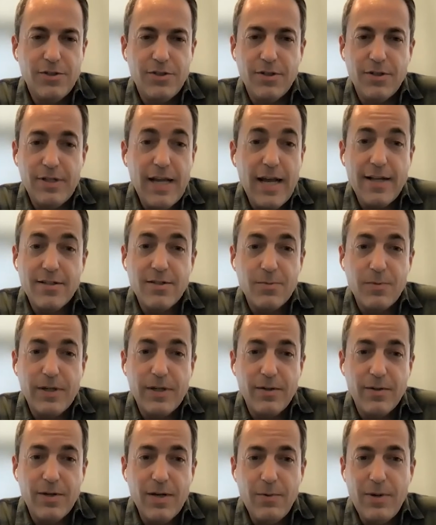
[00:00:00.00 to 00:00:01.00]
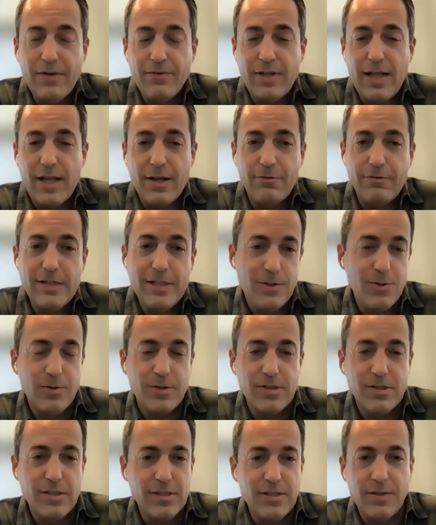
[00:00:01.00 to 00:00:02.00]
And so, yes, we have a lot of
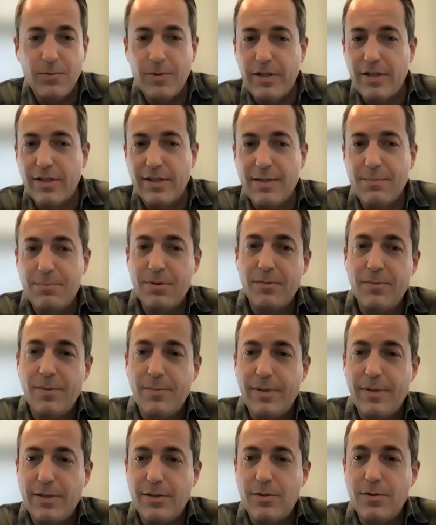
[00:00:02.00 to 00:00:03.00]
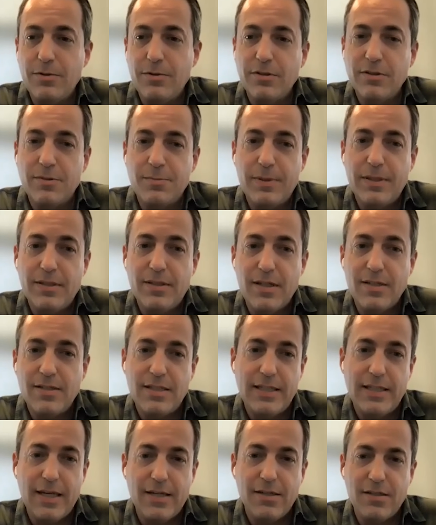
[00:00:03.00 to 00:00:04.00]
resources and we could implement many tools, but
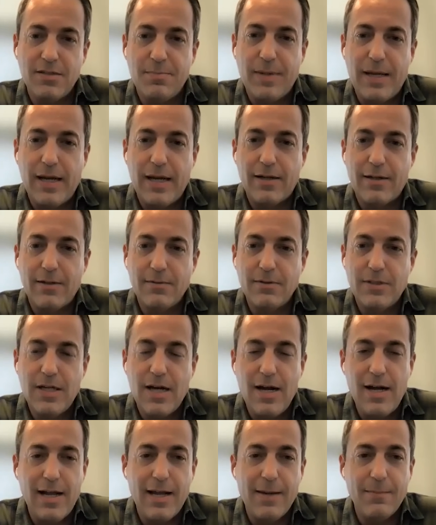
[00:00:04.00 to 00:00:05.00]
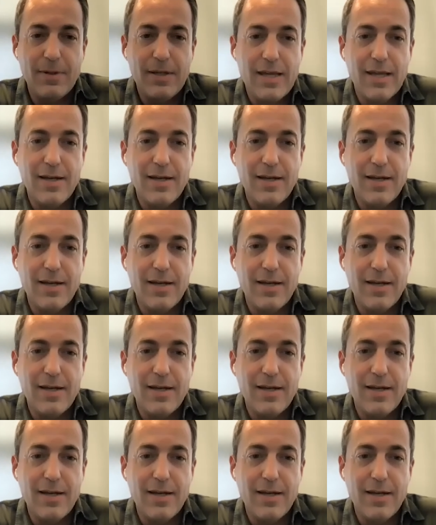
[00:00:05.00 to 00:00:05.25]
does it get us back time?